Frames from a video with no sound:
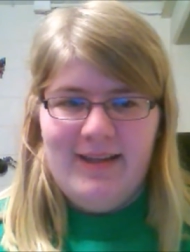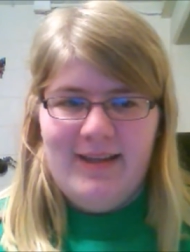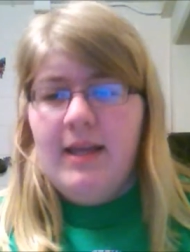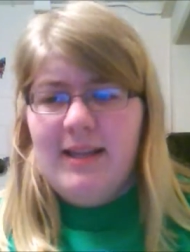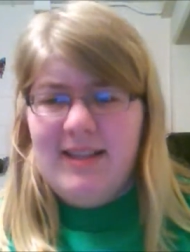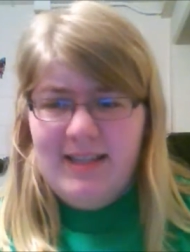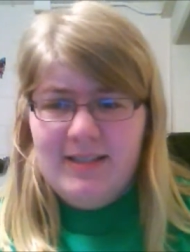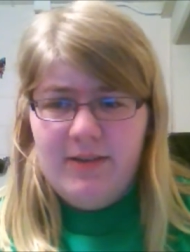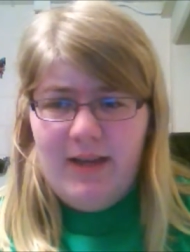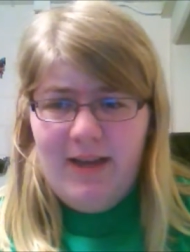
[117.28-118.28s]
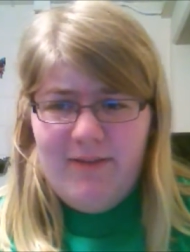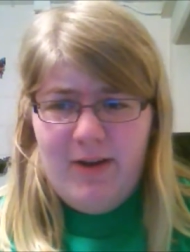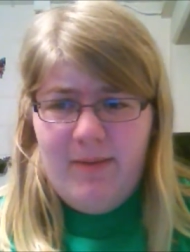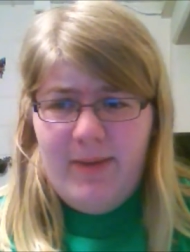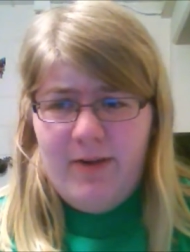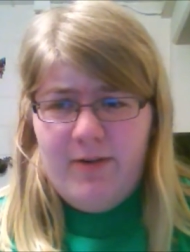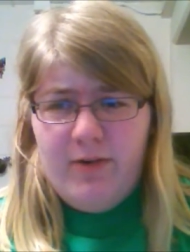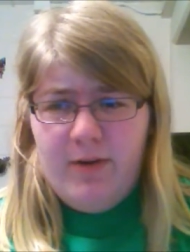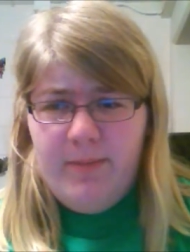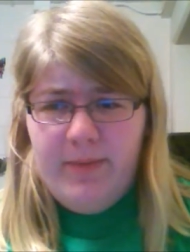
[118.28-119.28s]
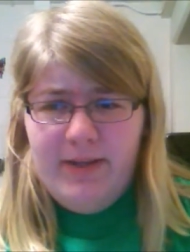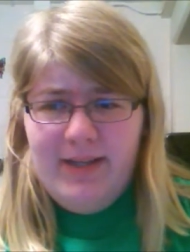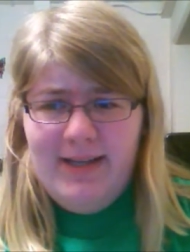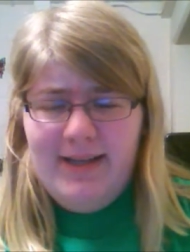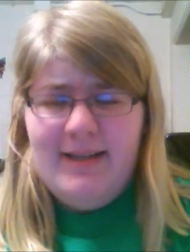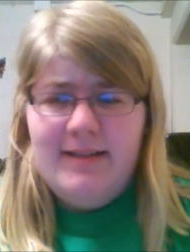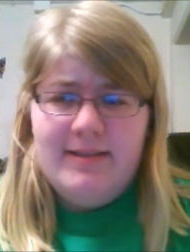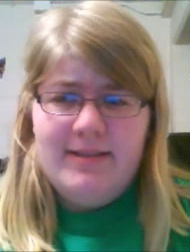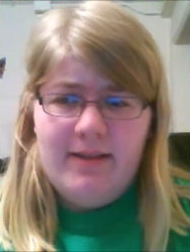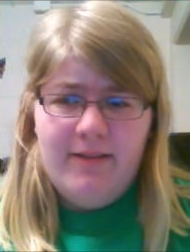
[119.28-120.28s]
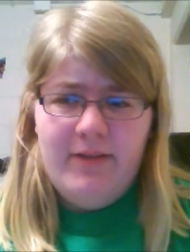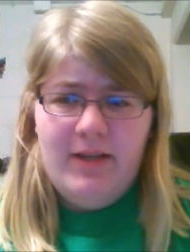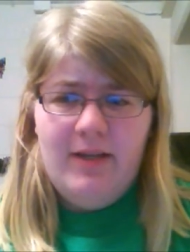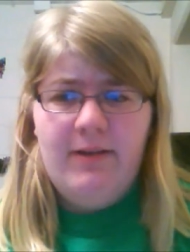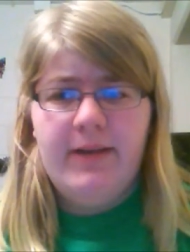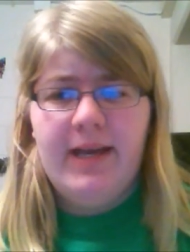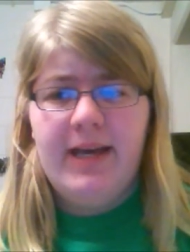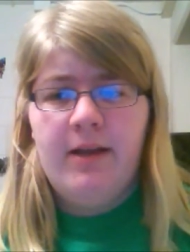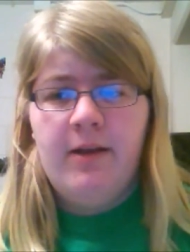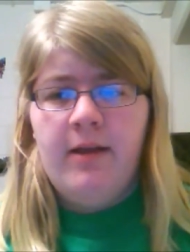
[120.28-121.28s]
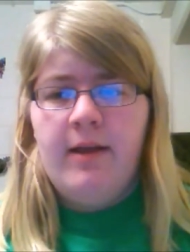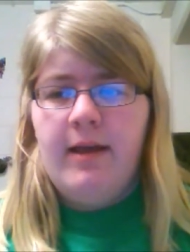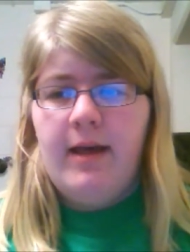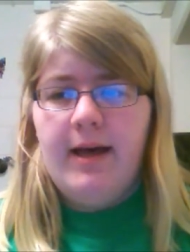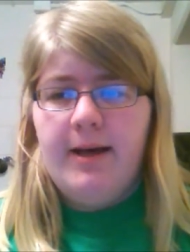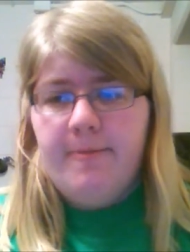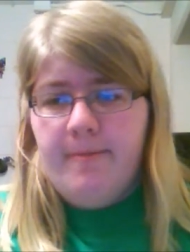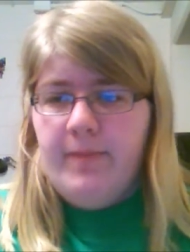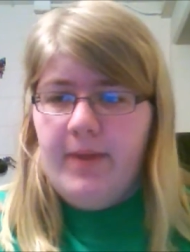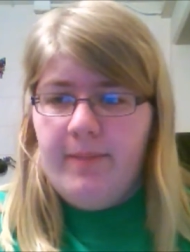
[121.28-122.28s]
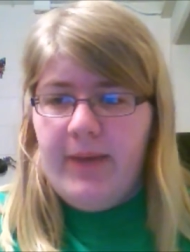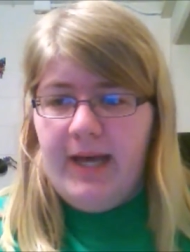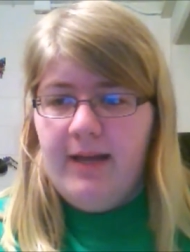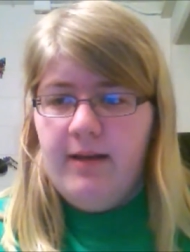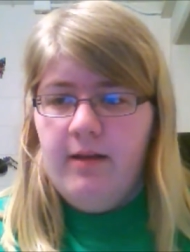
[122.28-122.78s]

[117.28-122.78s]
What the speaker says: The things you get vary by your dorm building. In Sullivan, you get a bed,